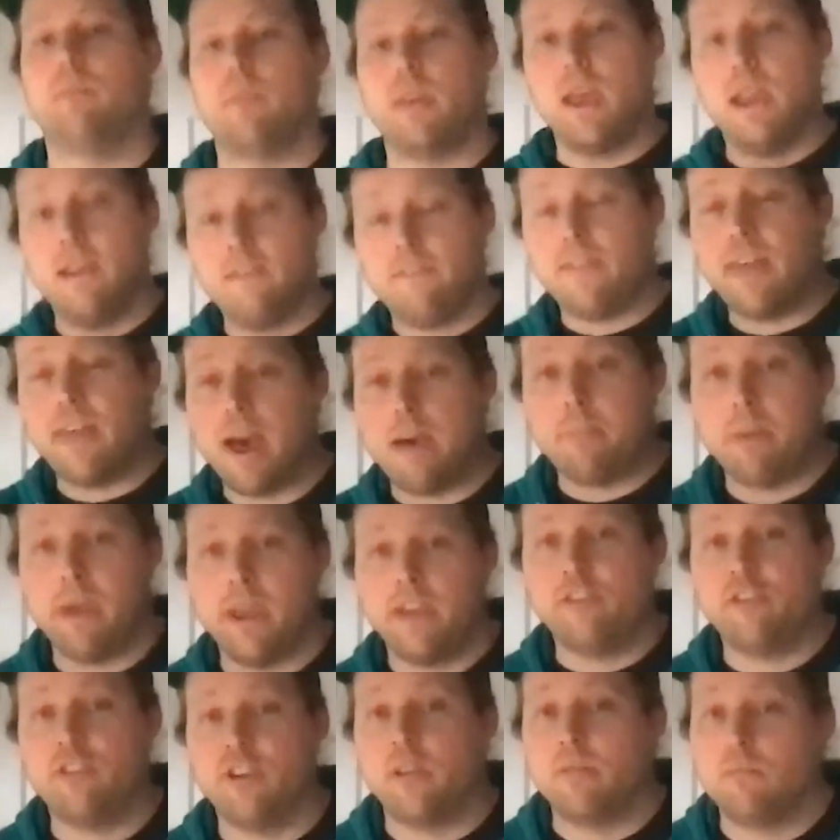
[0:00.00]
if that
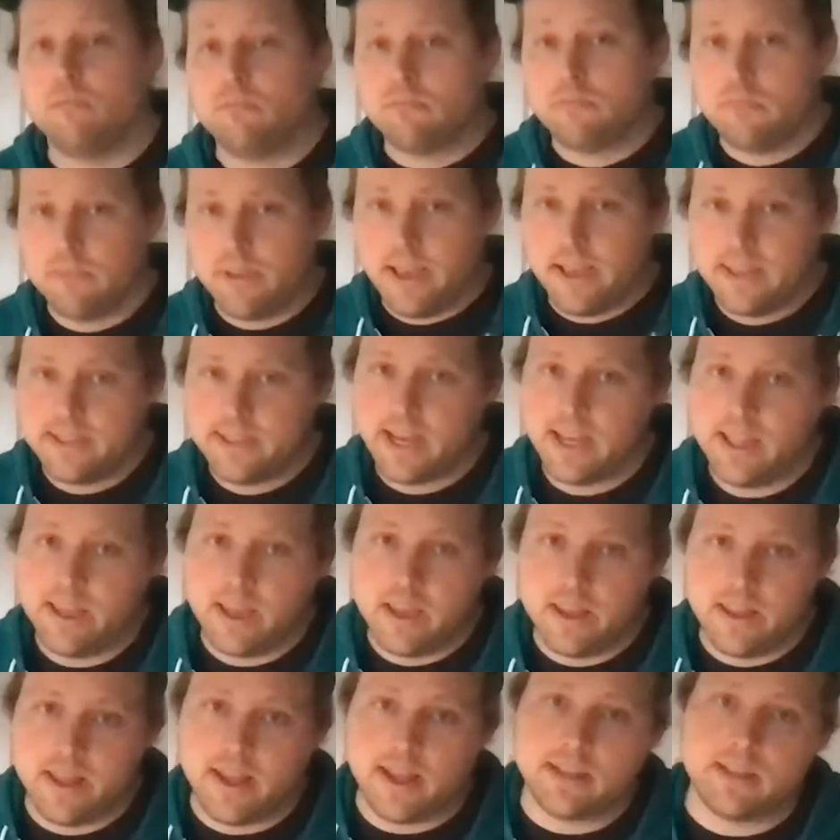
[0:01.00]
patient is
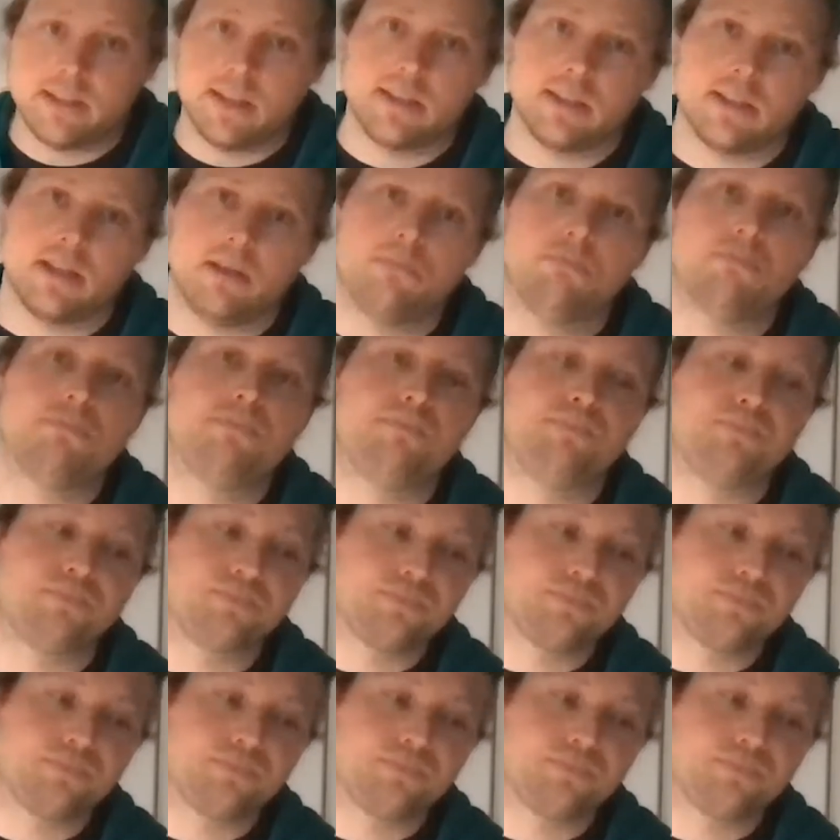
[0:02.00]
in that system,